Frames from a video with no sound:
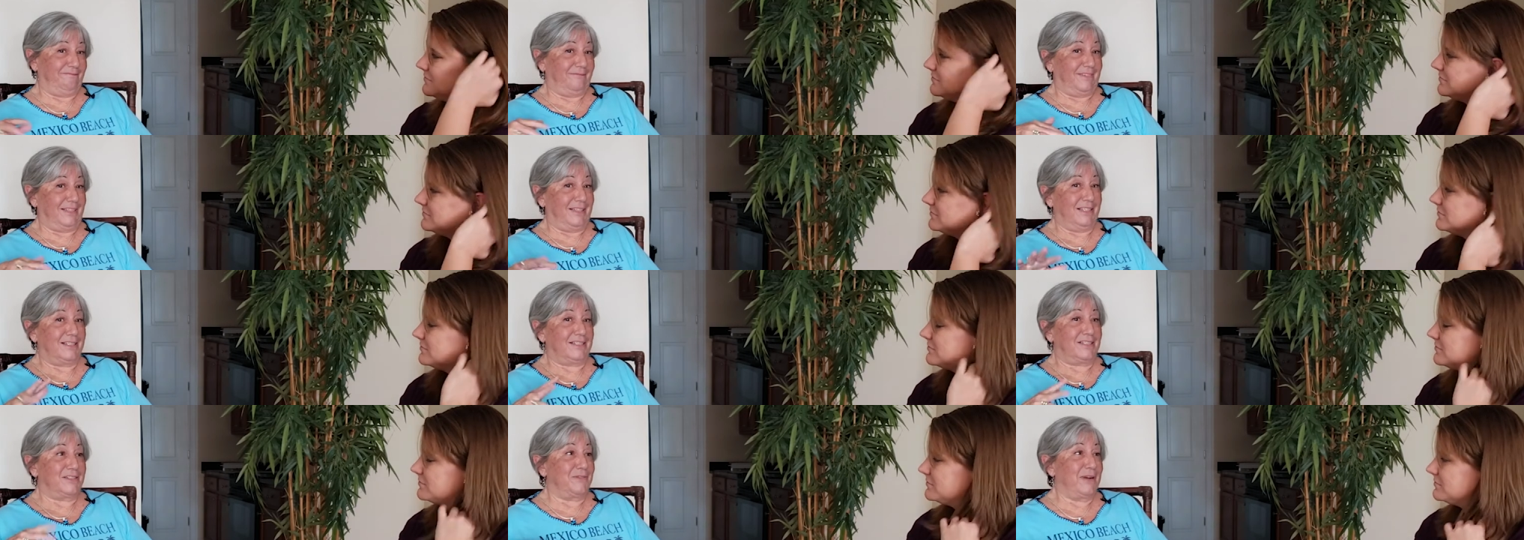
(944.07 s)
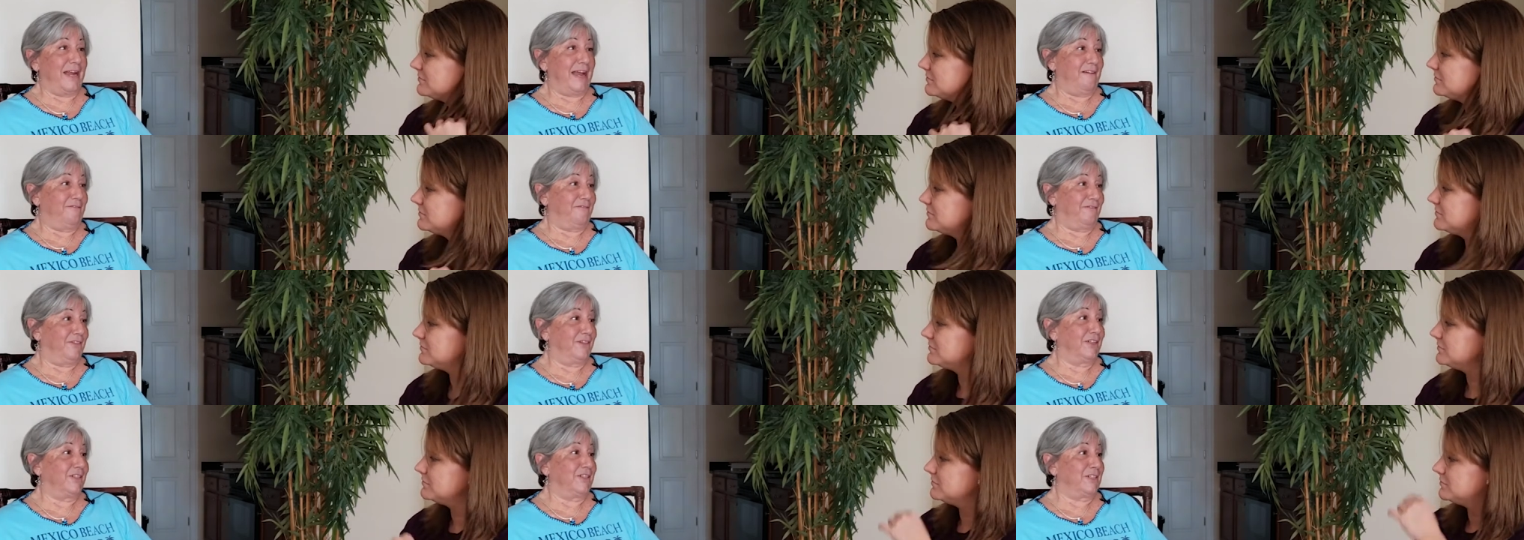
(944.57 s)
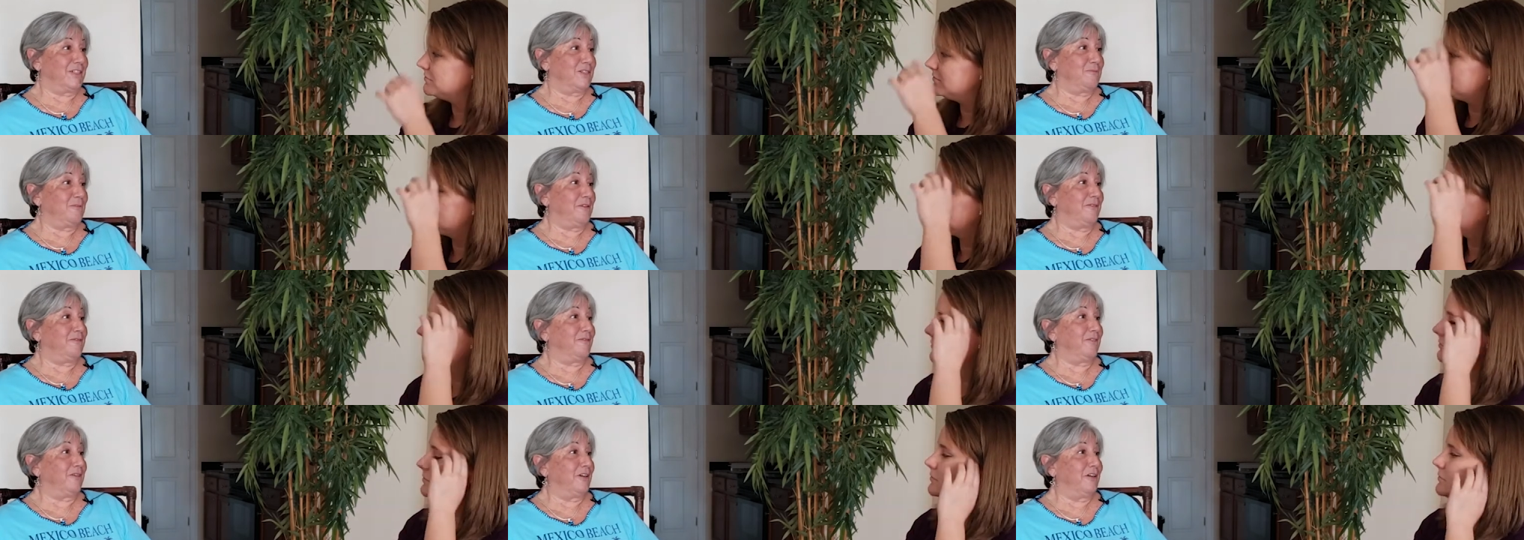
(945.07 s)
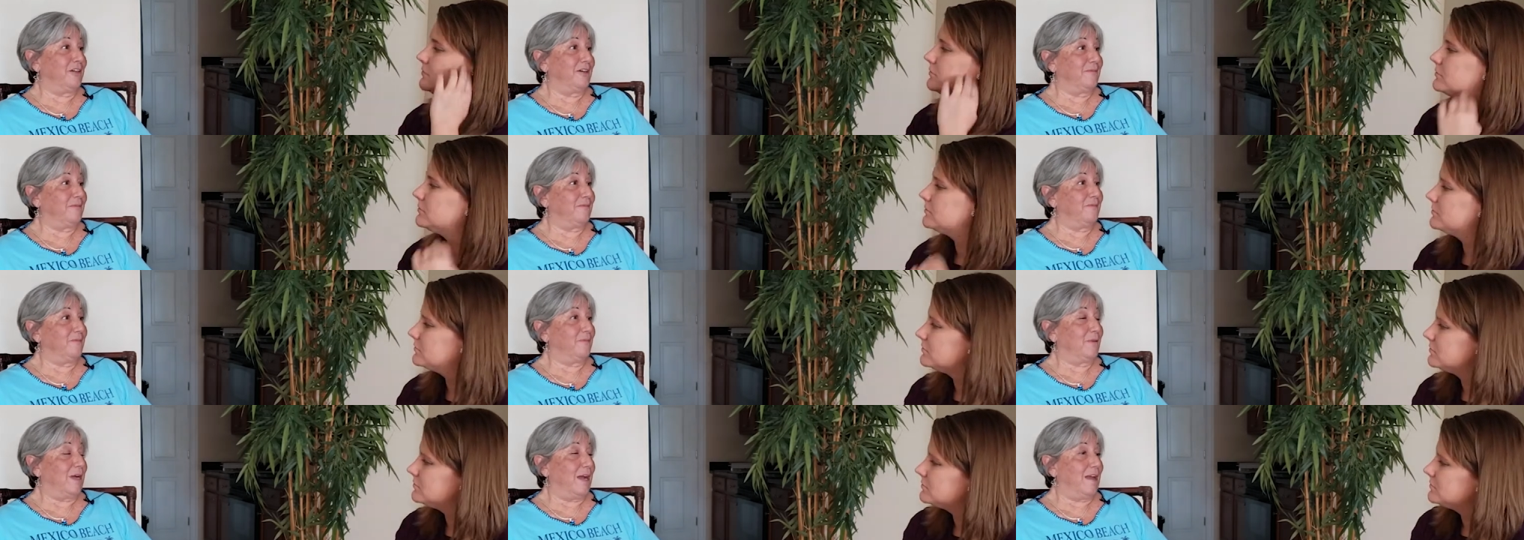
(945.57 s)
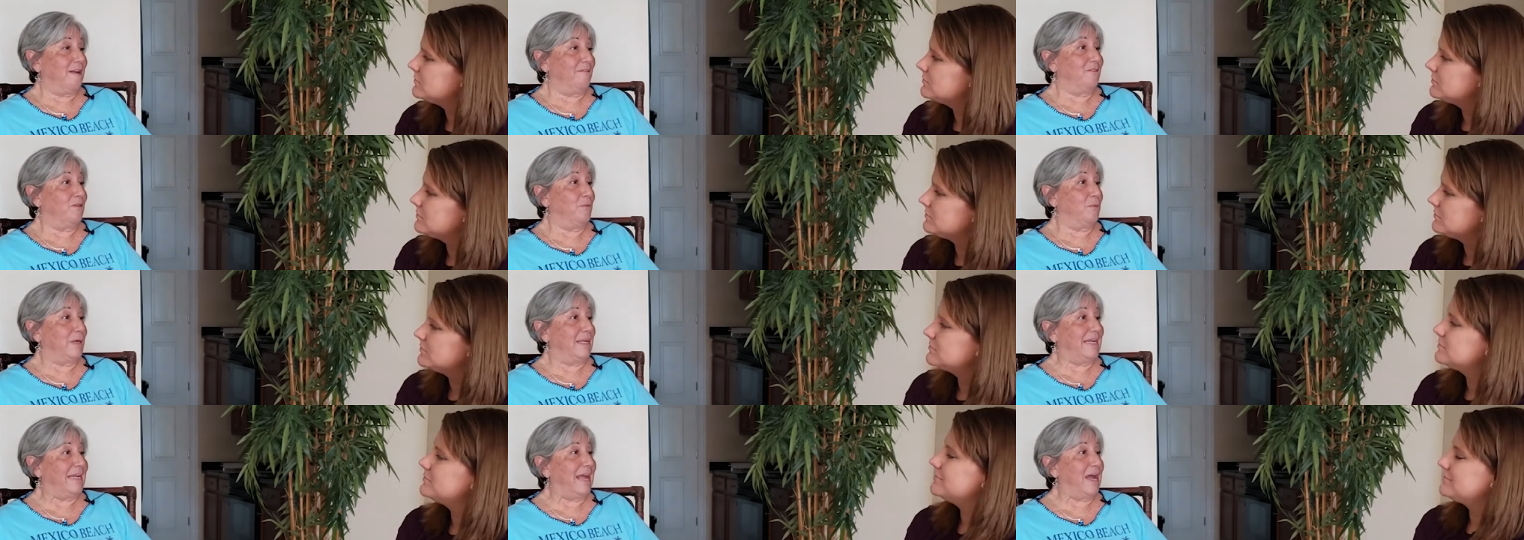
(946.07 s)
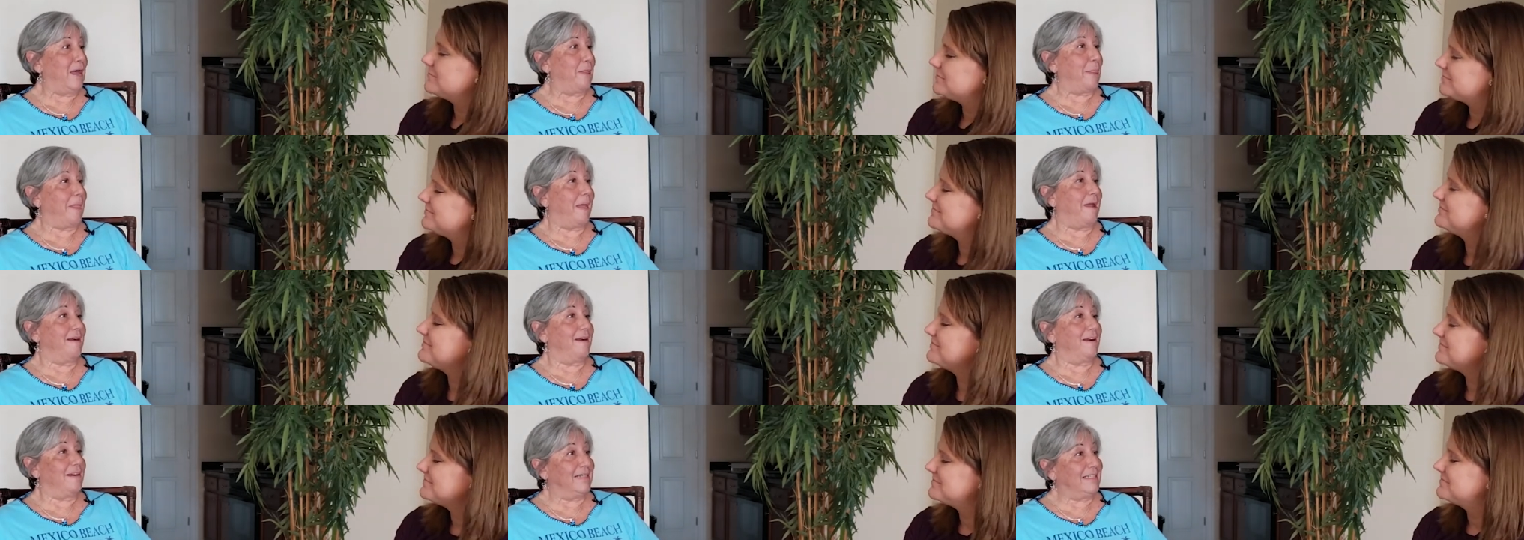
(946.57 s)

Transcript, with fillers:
Speaker 1: looked around first before I ever went down there.